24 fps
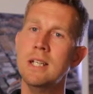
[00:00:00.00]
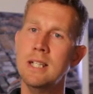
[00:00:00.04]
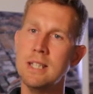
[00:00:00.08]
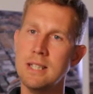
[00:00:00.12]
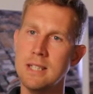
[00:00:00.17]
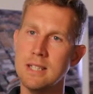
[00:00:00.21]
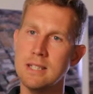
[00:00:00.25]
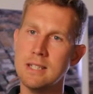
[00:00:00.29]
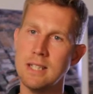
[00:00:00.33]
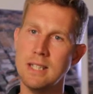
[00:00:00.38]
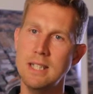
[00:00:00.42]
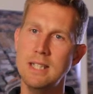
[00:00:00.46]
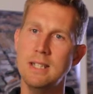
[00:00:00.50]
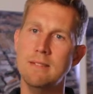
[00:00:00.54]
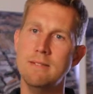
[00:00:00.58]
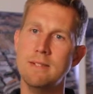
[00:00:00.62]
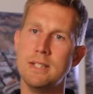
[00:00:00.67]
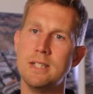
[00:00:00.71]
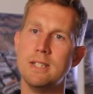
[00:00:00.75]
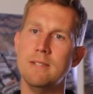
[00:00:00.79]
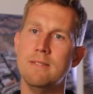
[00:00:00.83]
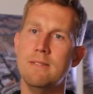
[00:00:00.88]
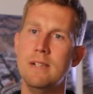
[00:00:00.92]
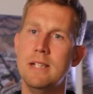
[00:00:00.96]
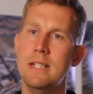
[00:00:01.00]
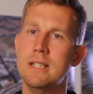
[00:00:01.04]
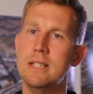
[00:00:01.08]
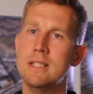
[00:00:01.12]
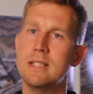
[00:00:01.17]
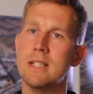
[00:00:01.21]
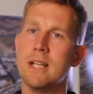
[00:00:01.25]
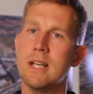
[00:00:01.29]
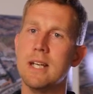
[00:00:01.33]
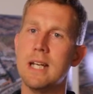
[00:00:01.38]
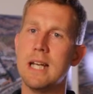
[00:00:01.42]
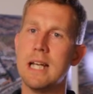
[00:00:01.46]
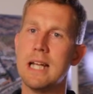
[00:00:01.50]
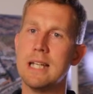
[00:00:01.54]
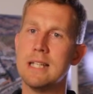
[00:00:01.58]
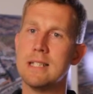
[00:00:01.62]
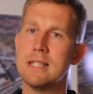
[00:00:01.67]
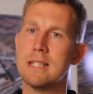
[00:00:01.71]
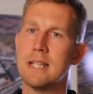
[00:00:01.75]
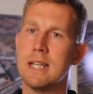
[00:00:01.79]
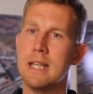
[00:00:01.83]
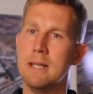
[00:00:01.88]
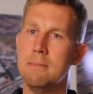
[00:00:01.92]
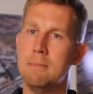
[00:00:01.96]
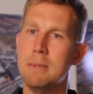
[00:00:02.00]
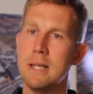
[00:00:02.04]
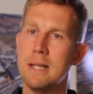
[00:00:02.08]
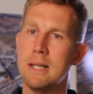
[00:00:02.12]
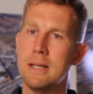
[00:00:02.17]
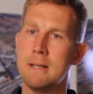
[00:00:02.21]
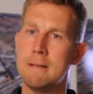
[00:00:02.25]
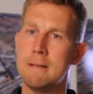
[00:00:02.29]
this innovatively designed landscaping.